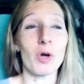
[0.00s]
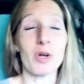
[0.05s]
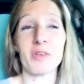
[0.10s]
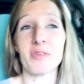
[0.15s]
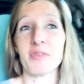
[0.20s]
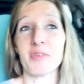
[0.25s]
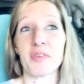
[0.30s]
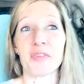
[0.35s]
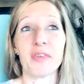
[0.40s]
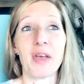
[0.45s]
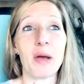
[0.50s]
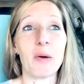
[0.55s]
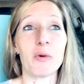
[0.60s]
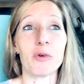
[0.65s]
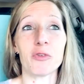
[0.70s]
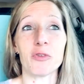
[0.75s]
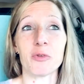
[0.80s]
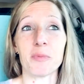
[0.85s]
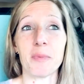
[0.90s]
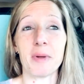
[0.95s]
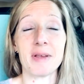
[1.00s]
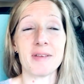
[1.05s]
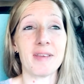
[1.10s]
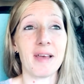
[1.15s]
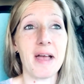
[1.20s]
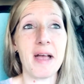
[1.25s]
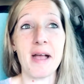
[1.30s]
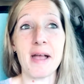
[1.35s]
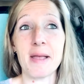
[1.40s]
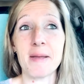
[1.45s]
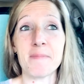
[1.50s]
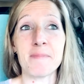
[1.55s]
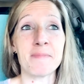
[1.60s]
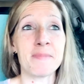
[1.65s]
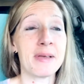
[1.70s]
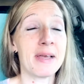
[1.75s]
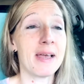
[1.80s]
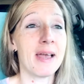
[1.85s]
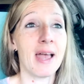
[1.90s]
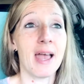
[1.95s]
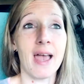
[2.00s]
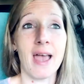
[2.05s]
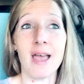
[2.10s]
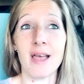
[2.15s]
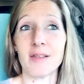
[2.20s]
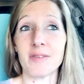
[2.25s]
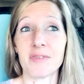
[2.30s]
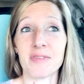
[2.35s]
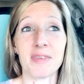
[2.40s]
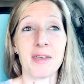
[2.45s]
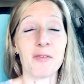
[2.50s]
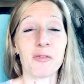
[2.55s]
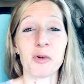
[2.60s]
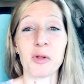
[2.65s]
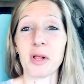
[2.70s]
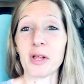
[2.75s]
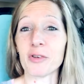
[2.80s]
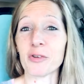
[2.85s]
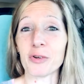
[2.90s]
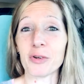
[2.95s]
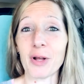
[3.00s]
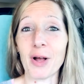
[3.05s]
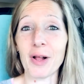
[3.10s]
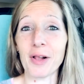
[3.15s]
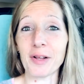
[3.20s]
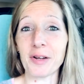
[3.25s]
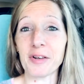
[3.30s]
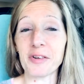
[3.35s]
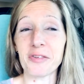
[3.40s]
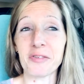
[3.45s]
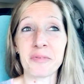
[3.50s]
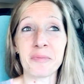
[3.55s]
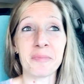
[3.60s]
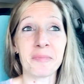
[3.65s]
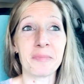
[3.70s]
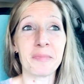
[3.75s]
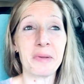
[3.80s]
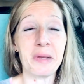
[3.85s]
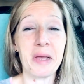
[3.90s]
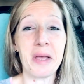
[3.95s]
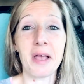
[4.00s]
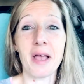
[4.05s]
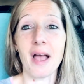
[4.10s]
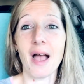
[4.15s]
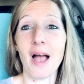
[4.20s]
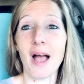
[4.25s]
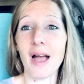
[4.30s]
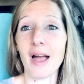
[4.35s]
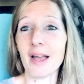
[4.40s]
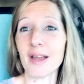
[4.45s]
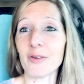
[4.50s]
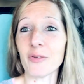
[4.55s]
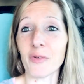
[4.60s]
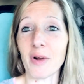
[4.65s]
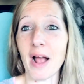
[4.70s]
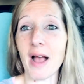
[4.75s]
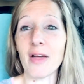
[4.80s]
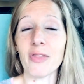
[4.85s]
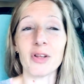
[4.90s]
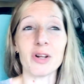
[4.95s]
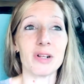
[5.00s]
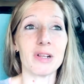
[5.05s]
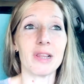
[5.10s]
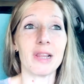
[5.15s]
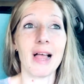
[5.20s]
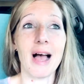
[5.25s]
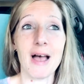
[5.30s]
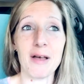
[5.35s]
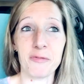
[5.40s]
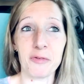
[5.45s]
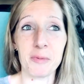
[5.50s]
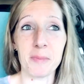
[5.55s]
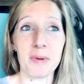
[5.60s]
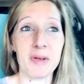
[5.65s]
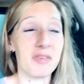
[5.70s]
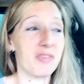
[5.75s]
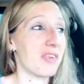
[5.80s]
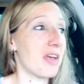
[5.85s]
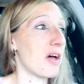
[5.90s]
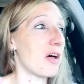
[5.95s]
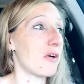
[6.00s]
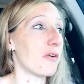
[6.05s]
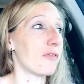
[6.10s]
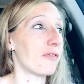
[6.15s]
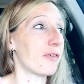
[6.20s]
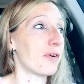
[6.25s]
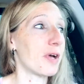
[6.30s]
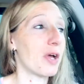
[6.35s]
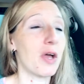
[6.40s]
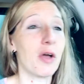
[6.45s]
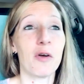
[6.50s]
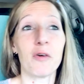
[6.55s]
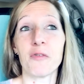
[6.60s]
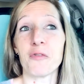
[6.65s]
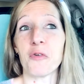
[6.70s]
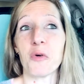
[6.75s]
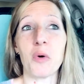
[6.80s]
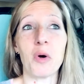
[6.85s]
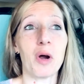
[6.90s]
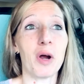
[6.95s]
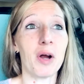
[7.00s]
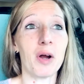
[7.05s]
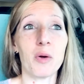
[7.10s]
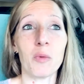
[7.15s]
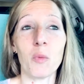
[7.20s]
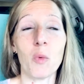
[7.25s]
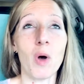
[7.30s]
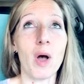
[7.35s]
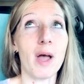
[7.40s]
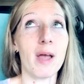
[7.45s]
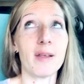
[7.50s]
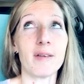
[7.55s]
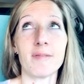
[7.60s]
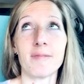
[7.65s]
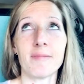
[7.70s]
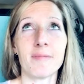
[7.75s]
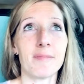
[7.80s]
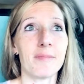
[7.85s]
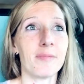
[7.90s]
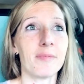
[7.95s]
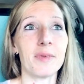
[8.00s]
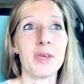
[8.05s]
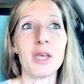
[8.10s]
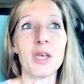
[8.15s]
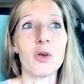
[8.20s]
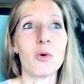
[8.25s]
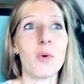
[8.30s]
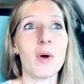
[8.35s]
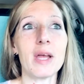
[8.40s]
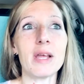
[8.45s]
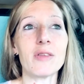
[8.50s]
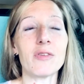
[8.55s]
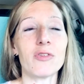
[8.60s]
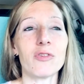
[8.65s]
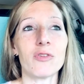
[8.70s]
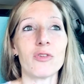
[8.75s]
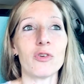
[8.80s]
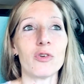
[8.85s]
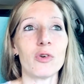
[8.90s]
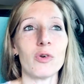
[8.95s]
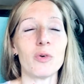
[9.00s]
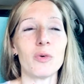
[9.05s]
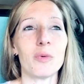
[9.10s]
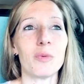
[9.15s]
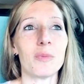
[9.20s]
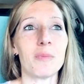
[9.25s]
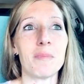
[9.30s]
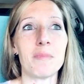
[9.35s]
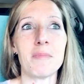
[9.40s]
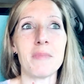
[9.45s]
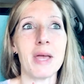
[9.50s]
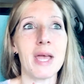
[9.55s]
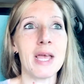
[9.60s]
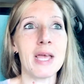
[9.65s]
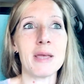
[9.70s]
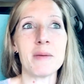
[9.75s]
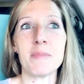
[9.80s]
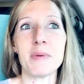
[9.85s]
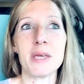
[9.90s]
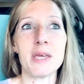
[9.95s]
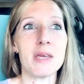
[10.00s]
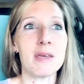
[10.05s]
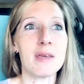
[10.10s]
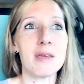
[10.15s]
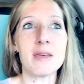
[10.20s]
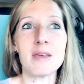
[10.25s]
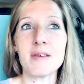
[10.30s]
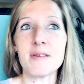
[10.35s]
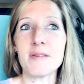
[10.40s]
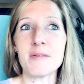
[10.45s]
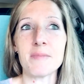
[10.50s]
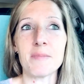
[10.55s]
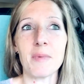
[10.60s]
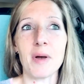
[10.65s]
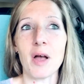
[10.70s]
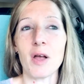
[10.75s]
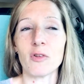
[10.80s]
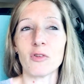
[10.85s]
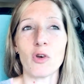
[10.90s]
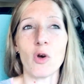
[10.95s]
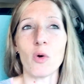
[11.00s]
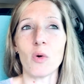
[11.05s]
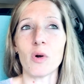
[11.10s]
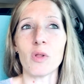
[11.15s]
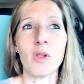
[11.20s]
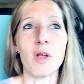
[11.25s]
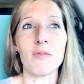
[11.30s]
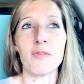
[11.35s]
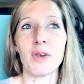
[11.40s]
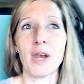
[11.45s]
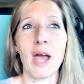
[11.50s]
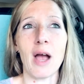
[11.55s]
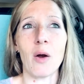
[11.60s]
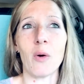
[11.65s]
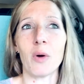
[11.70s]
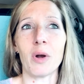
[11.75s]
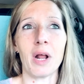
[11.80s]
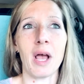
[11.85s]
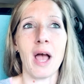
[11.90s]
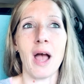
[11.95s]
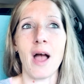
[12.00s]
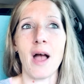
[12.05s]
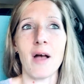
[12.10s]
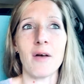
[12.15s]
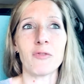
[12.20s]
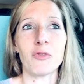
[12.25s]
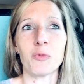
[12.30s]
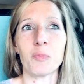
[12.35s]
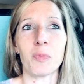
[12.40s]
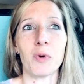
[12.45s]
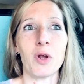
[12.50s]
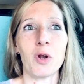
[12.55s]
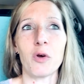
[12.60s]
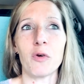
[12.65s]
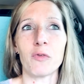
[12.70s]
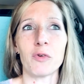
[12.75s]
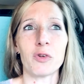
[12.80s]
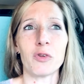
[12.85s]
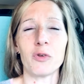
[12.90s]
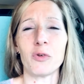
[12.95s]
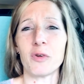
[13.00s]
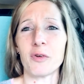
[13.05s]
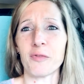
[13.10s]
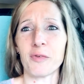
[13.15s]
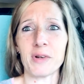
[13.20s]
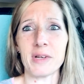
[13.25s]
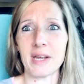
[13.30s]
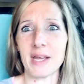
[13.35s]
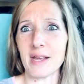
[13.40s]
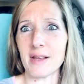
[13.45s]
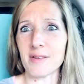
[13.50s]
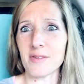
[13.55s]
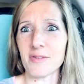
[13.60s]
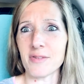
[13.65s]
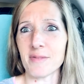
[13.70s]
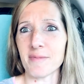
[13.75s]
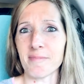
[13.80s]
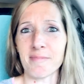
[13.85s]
to 6 hours of my time and several hundred dollars. I'd rather laugh at myself for what equates to maybe a total of an hour and a half spread over 2 different days.